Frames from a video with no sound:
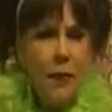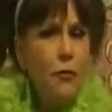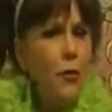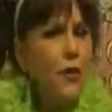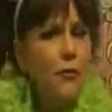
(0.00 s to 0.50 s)

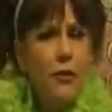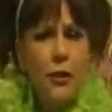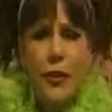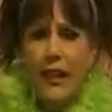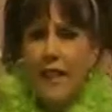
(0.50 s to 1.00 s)
My 4th and
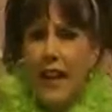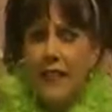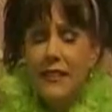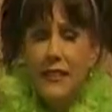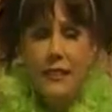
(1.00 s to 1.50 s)
5th grade
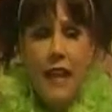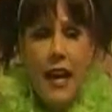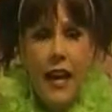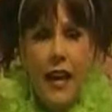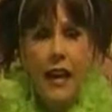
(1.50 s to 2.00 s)
classes,
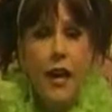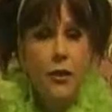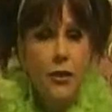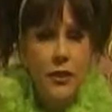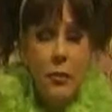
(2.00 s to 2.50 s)
I go
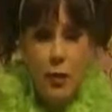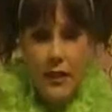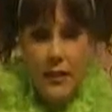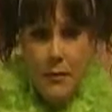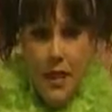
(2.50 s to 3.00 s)
to see
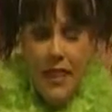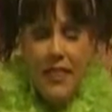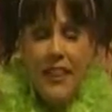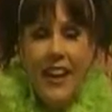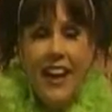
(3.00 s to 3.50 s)
once a
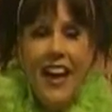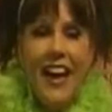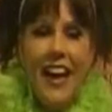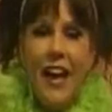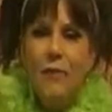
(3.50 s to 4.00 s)
month,
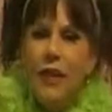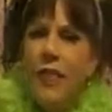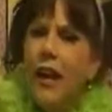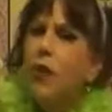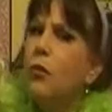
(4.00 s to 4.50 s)

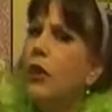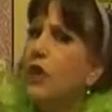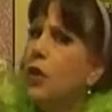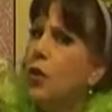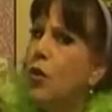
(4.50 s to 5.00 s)
but they are
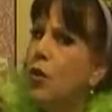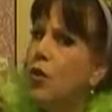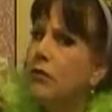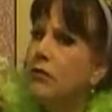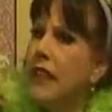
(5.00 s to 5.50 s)
really
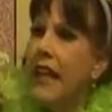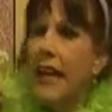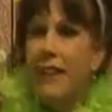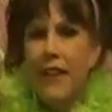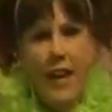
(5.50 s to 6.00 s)
cool
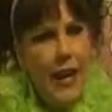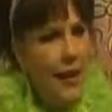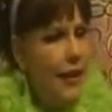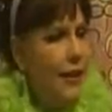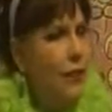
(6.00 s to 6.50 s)
and
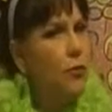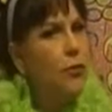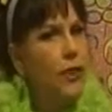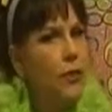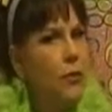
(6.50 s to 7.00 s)
they
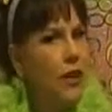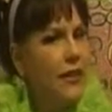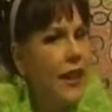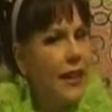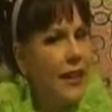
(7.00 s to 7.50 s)
don't really
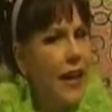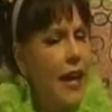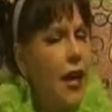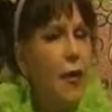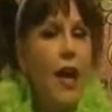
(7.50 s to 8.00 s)
want to let it
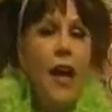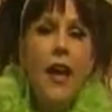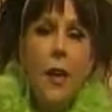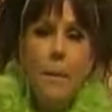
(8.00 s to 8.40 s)
go.